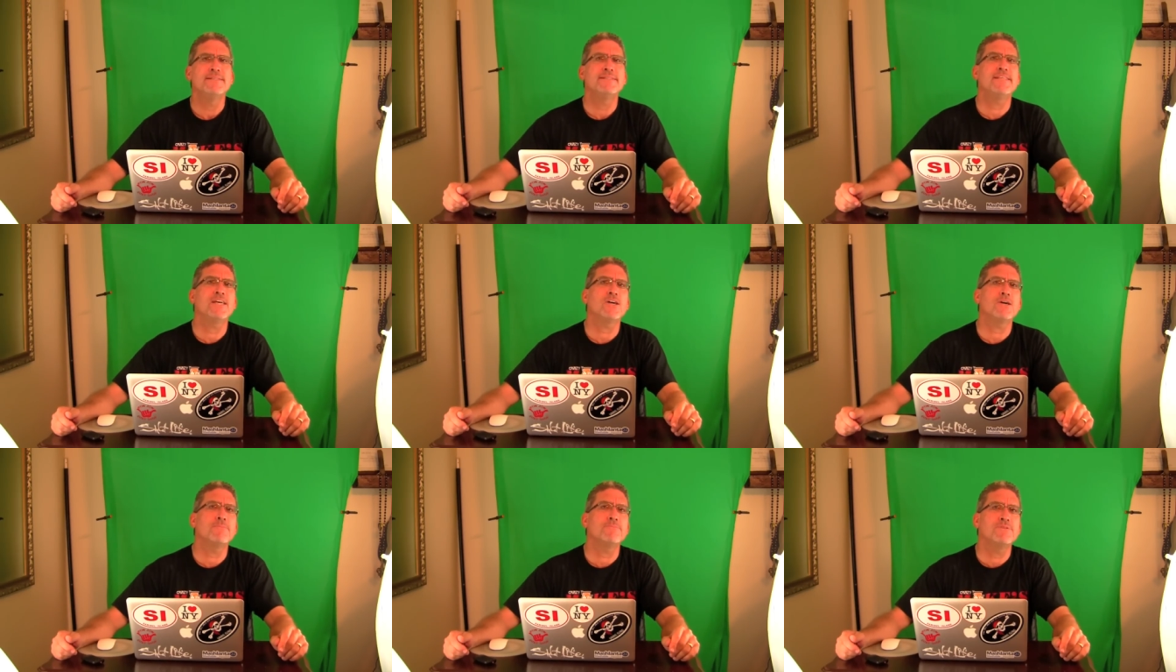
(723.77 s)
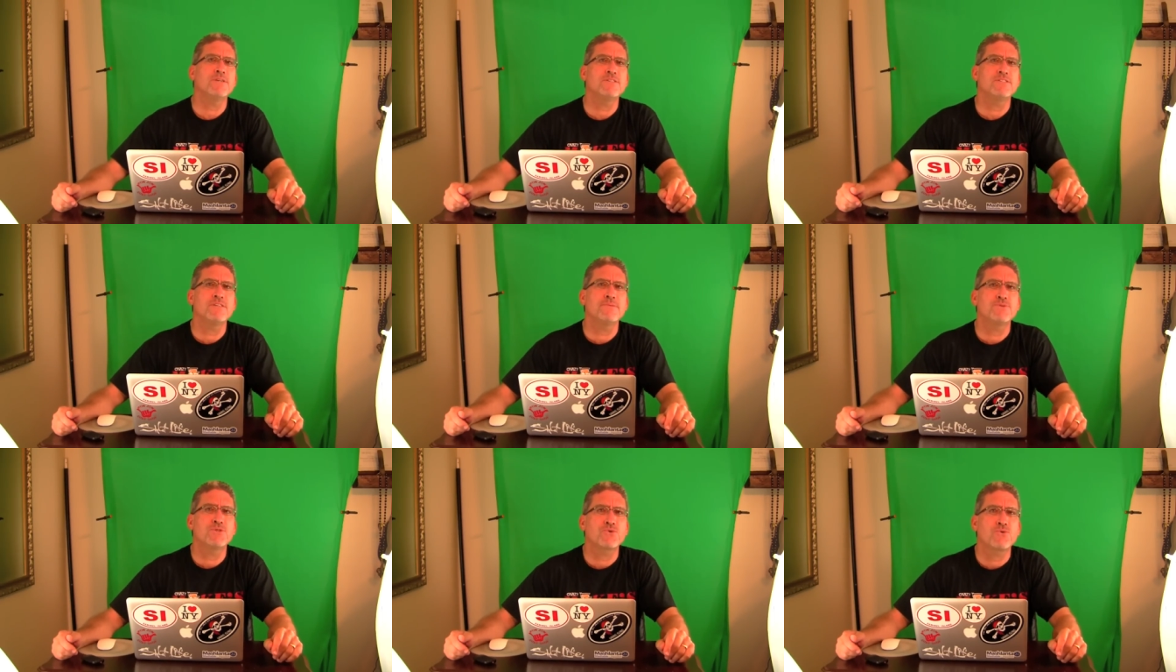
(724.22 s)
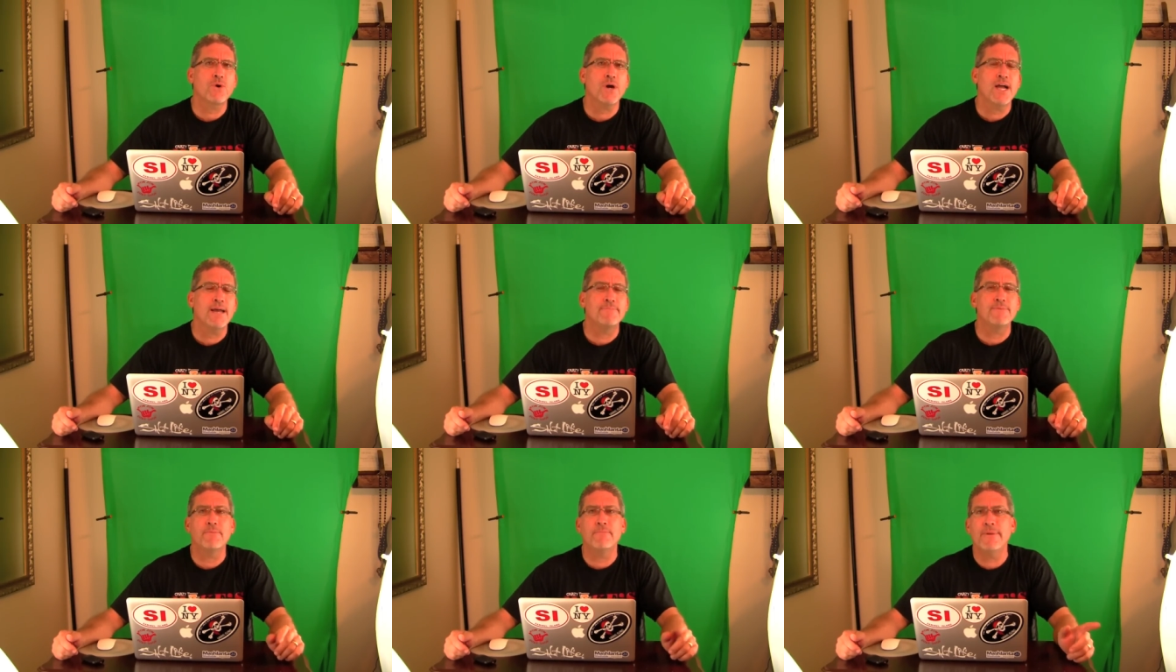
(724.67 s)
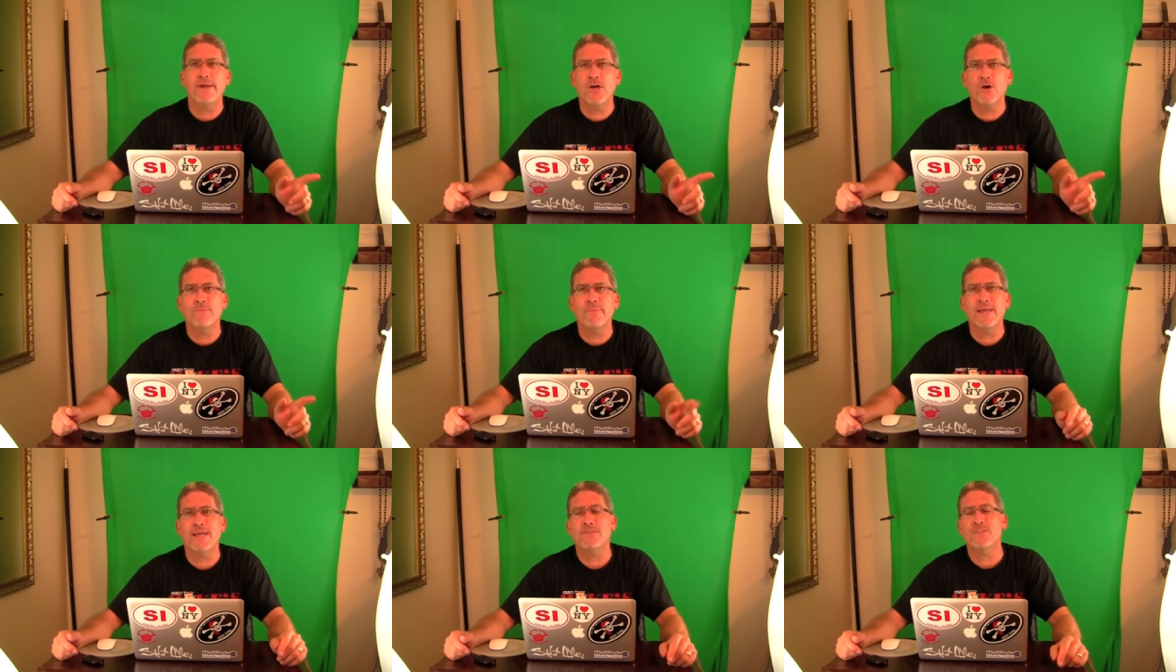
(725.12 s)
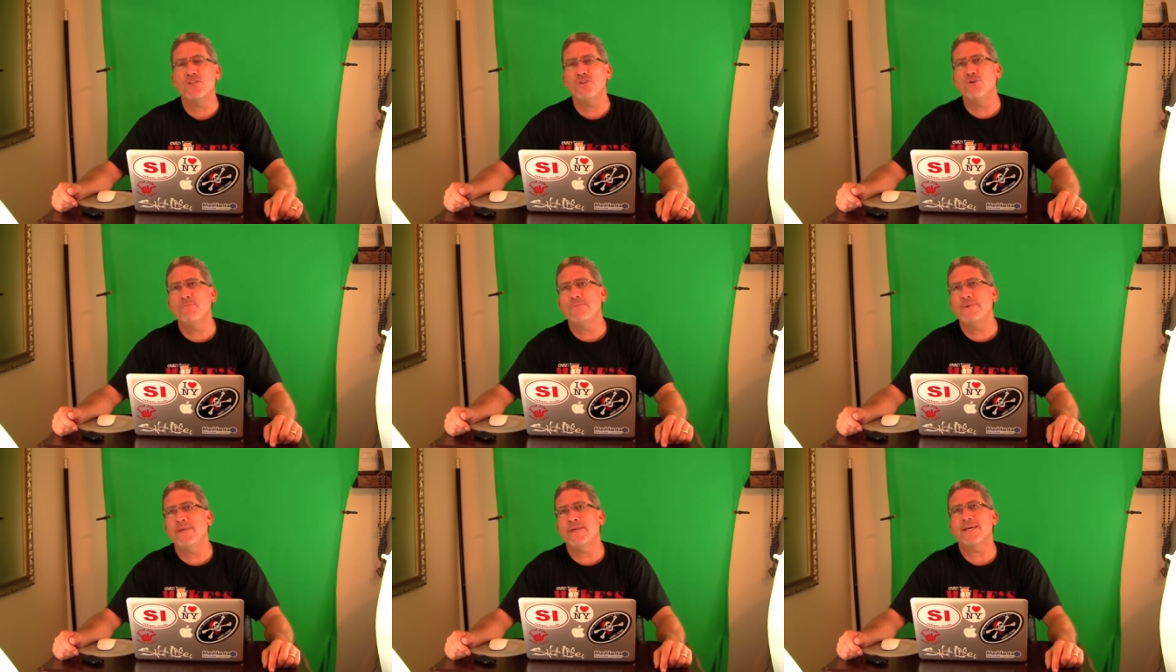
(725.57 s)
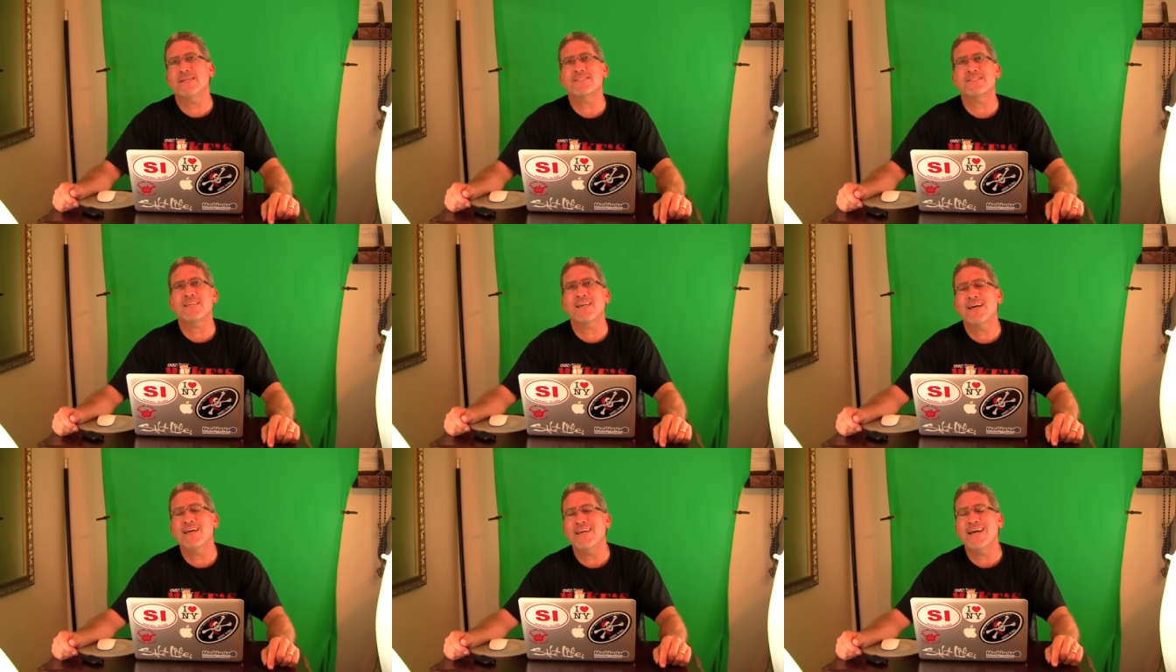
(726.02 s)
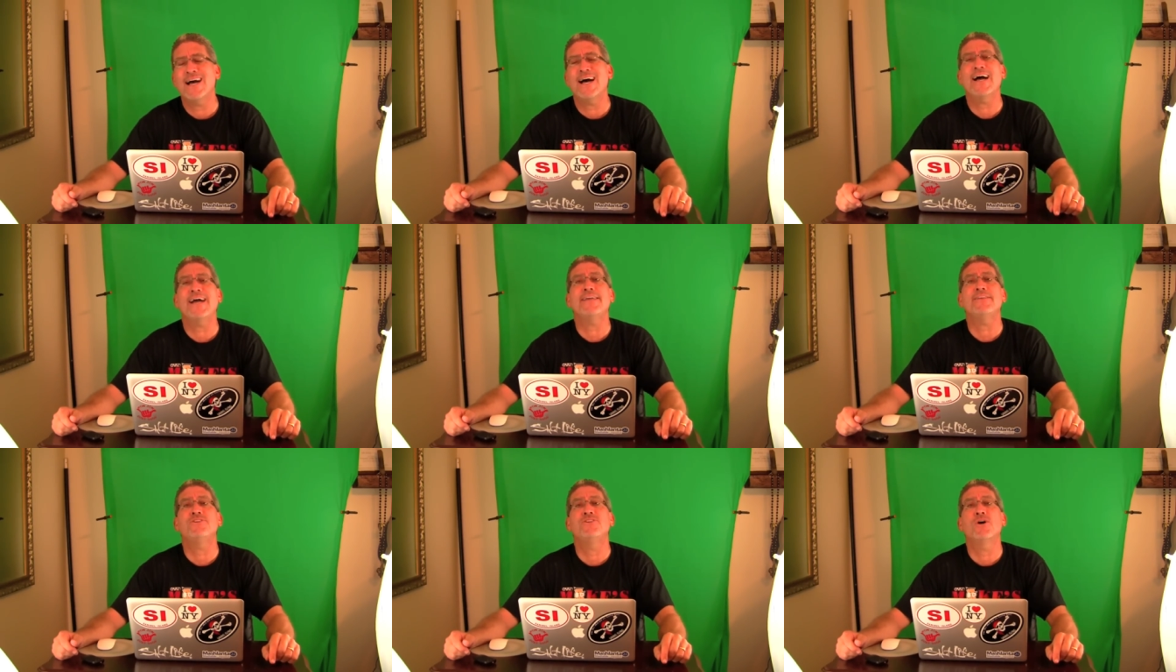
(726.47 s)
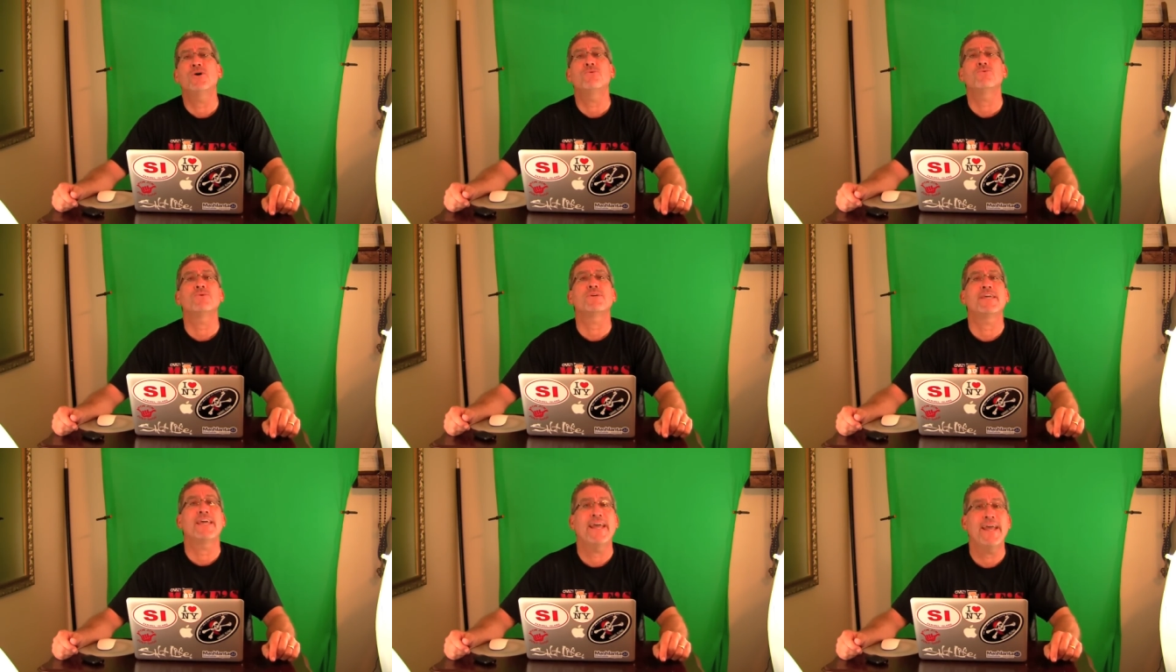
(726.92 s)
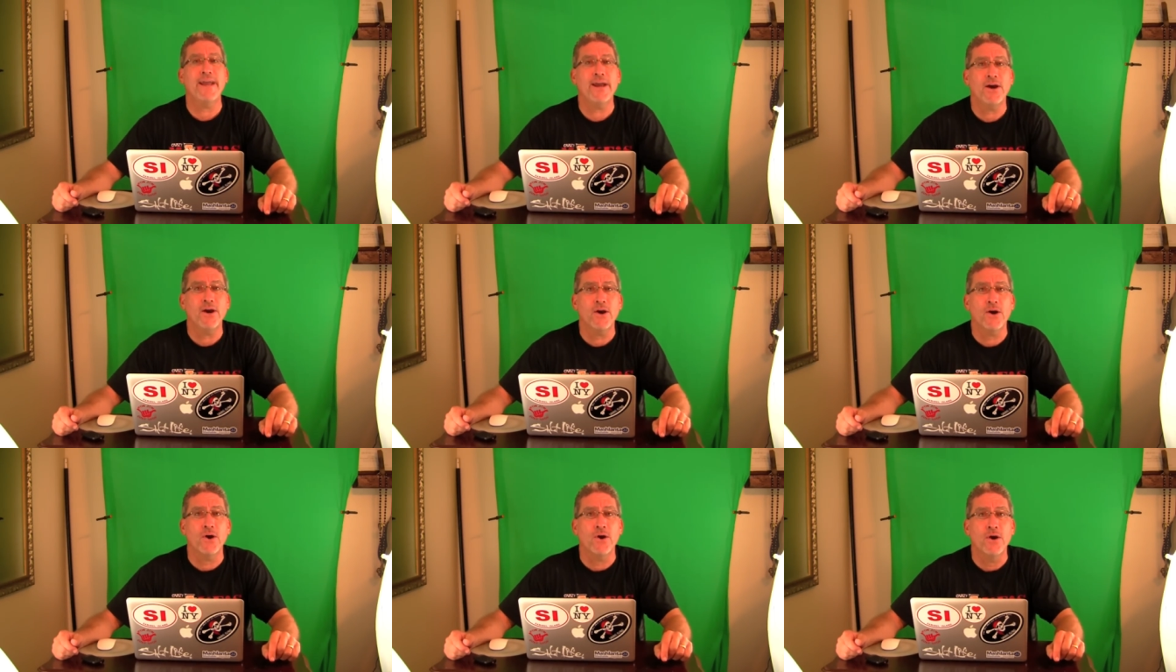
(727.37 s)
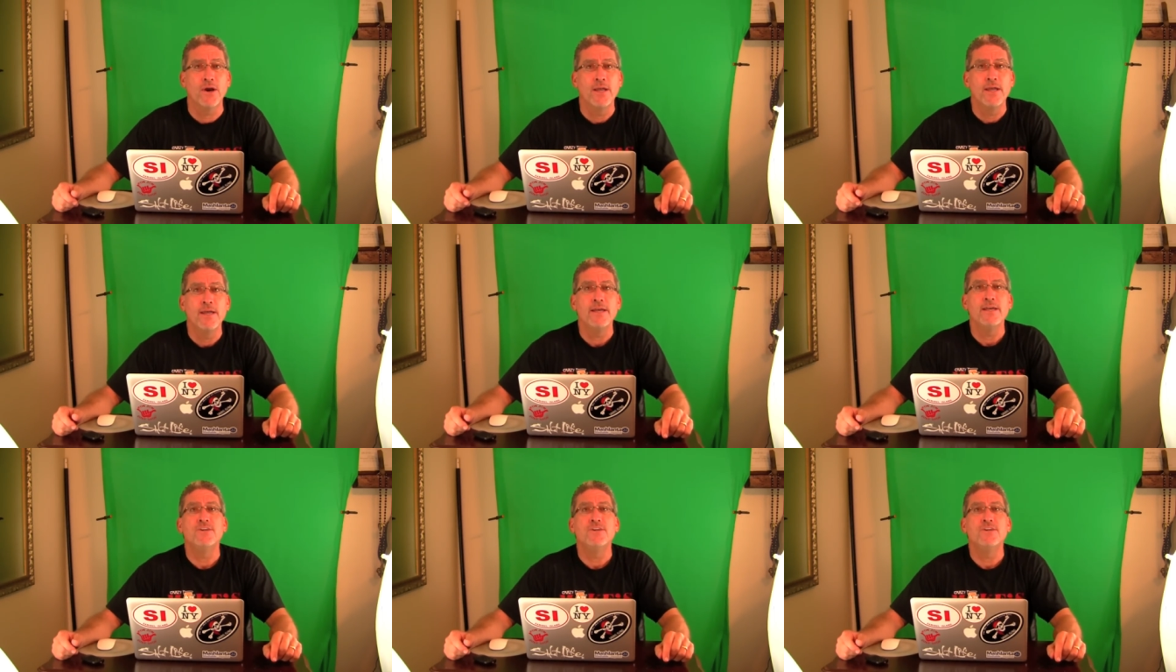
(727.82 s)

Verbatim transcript: Tell them to subscribe. The mailman, the UPS guy, I don't care.